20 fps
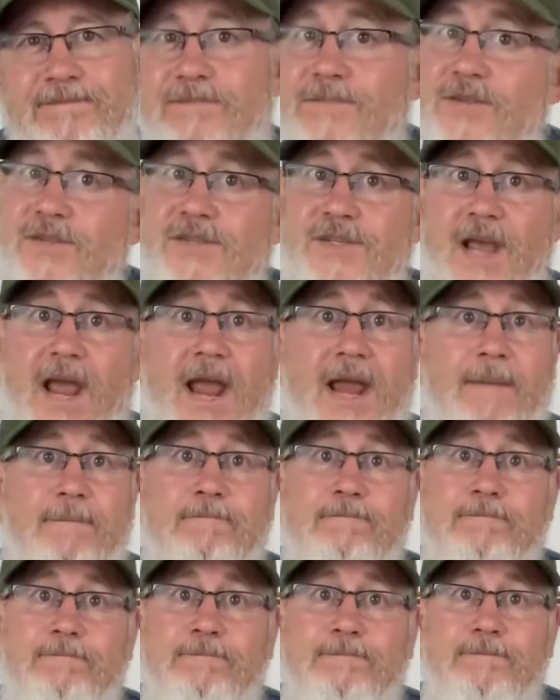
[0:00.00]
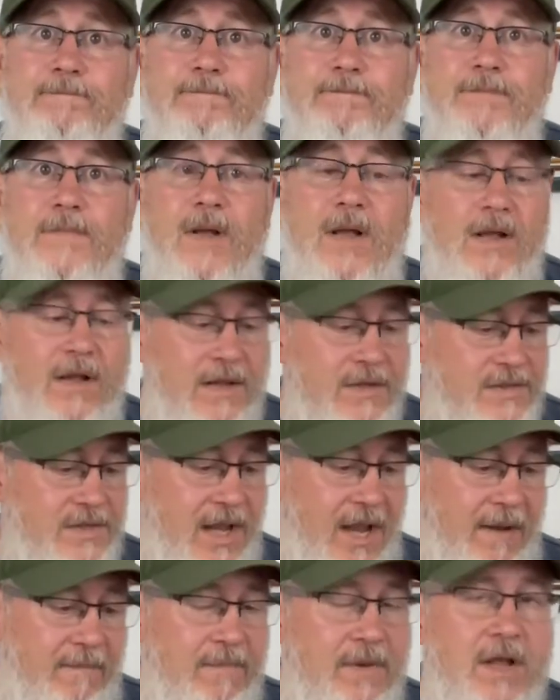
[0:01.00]
Same.
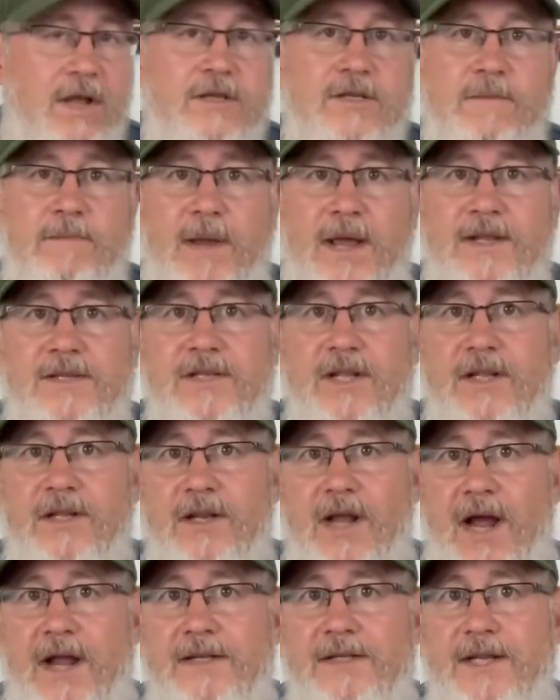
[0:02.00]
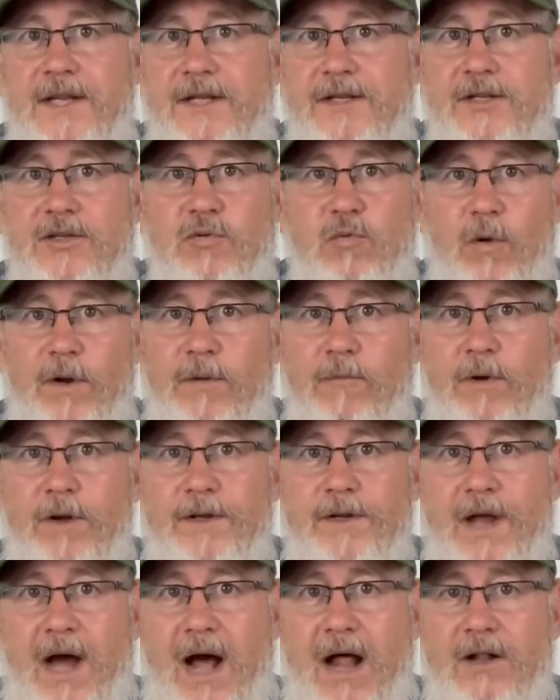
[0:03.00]
So basically $19 to
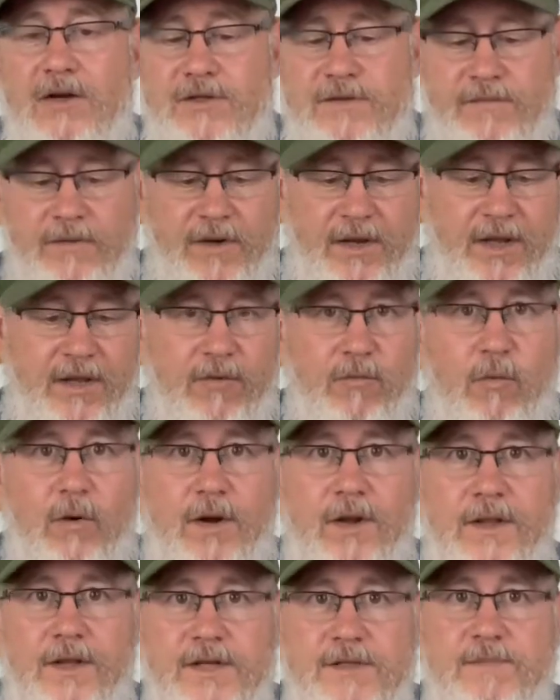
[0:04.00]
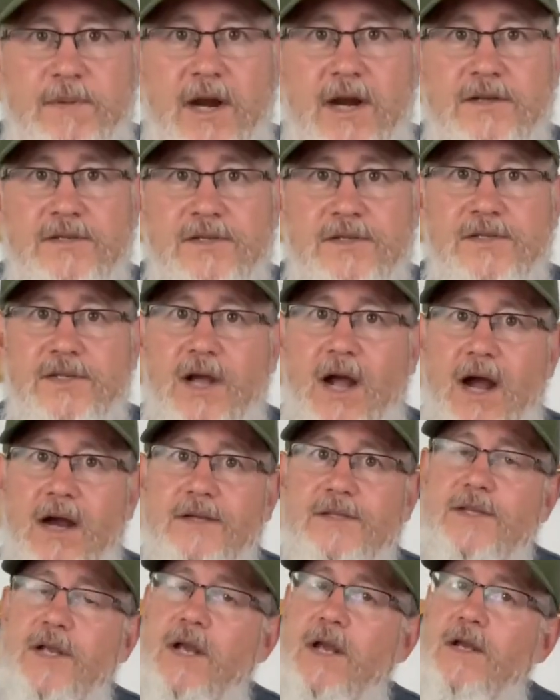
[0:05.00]
$21 for either one of these pairs of
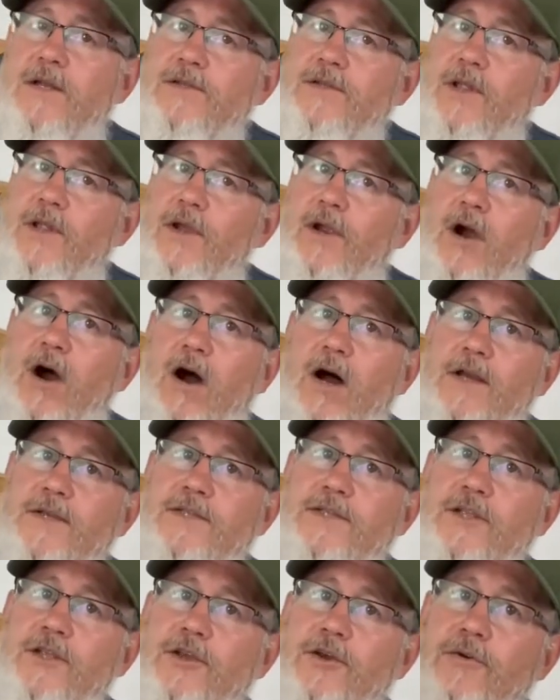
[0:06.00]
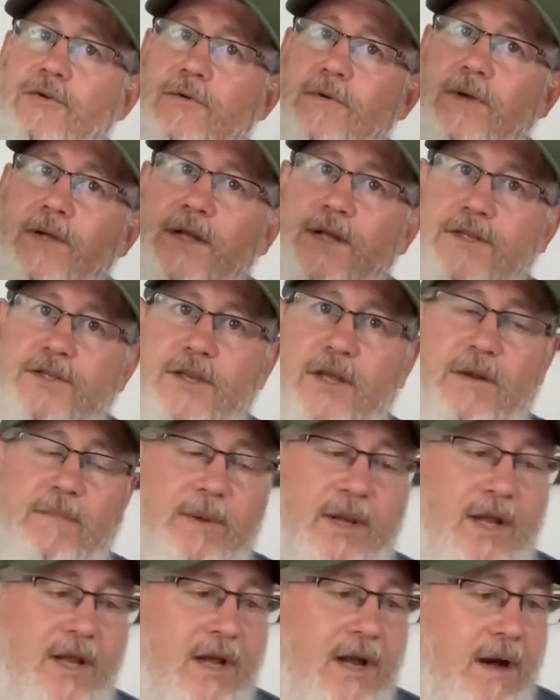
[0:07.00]
socks. So the cost to you is going to
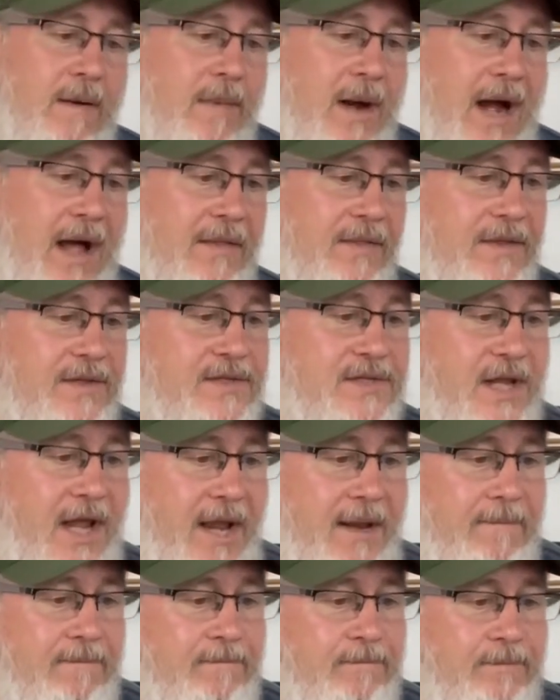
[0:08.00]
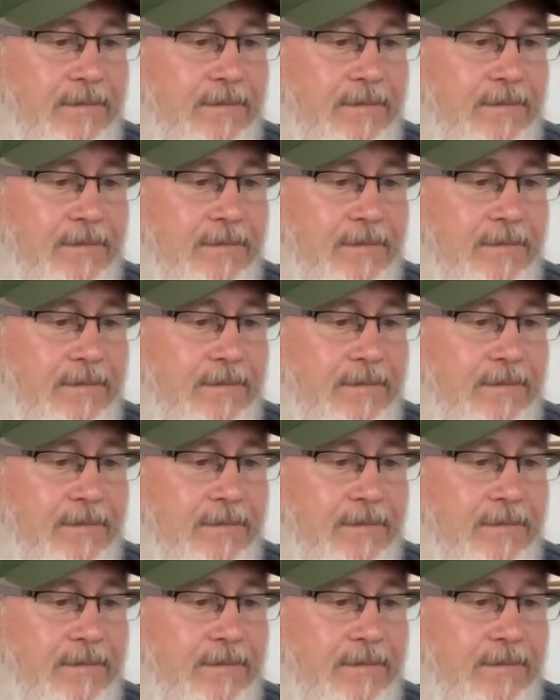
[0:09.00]
be about the same.